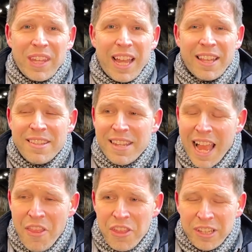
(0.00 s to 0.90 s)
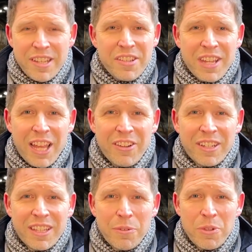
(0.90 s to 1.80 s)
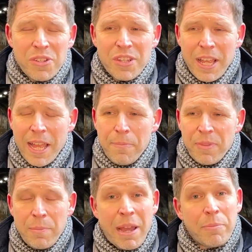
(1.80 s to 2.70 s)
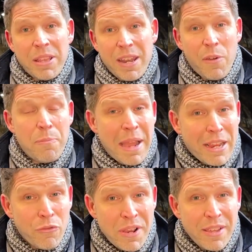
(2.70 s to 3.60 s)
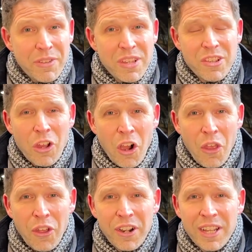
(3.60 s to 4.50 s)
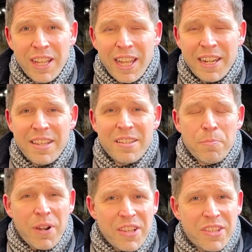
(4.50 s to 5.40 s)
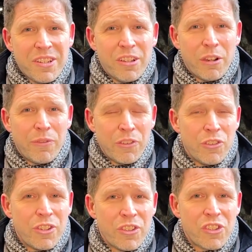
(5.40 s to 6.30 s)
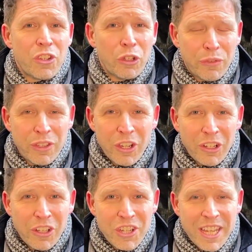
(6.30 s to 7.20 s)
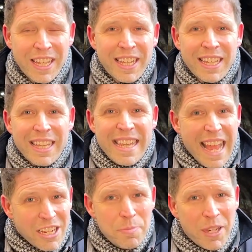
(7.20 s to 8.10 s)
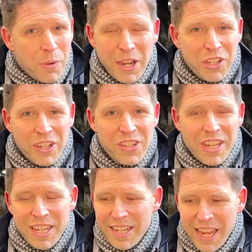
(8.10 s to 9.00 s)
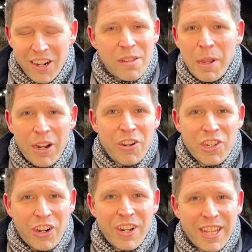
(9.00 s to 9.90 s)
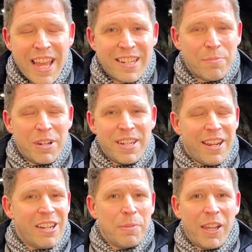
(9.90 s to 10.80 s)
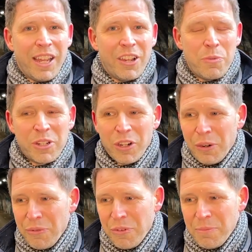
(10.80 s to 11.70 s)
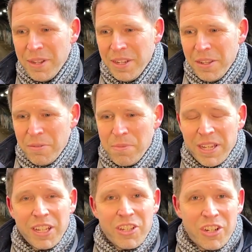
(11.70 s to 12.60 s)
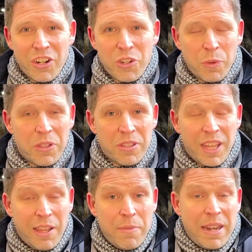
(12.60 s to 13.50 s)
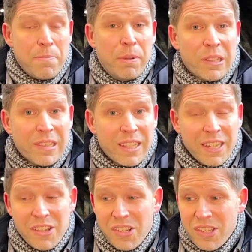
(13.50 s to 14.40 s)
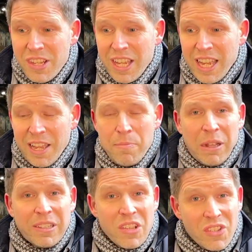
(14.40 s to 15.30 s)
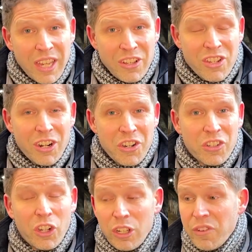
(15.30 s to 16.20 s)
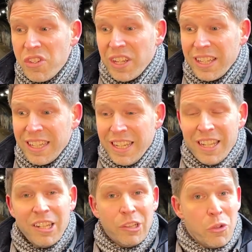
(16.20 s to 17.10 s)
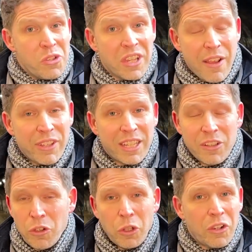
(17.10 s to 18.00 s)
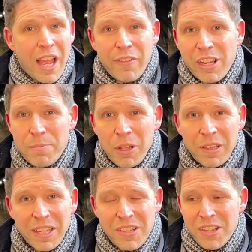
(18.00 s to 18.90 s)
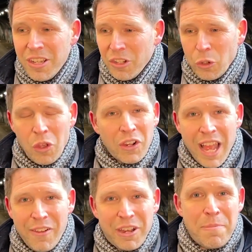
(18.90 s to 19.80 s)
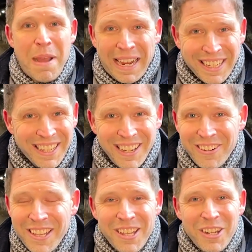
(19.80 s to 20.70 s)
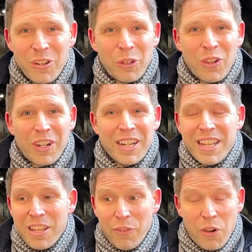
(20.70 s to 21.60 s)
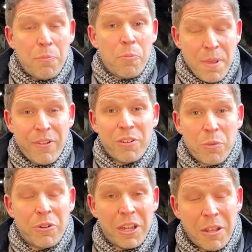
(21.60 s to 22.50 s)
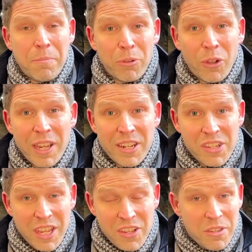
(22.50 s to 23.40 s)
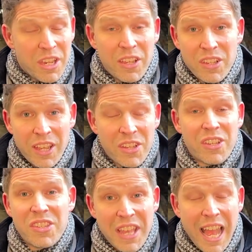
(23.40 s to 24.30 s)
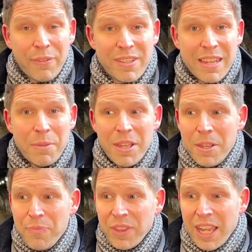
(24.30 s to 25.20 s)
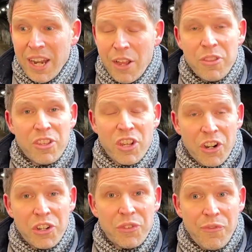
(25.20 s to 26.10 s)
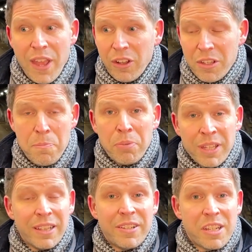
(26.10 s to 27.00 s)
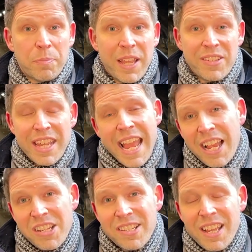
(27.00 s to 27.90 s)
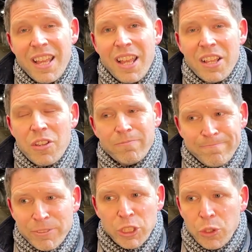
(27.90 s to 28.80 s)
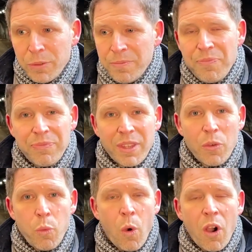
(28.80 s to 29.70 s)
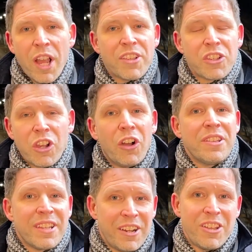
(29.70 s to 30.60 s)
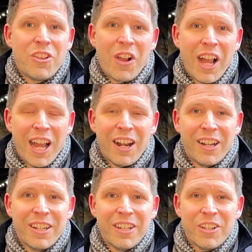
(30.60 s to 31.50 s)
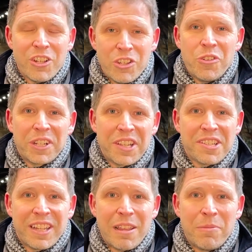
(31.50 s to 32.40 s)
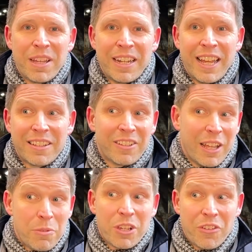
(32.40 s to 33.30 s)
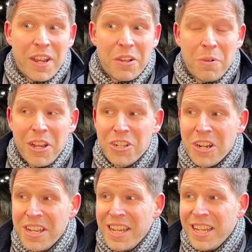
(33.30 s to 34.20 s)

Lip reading: And at the leaders gathering, there was a man by the name of Mike Reeves. He's an author, and he's the president of Union School of Theology. He asked me a question because he'd heard about our journey in Edinburgh. He'd heard about how we'd gone from being a church with many buildings, a multi-site church, to all of a sudden losing everything, no longer having a buildings, no longer having a bank account, no longer, you know, for a period we were unemployed as a staff team, and how the church felt completely displaced. He asked, "So what has God done in your heart during this time?" And I thought that was a great question.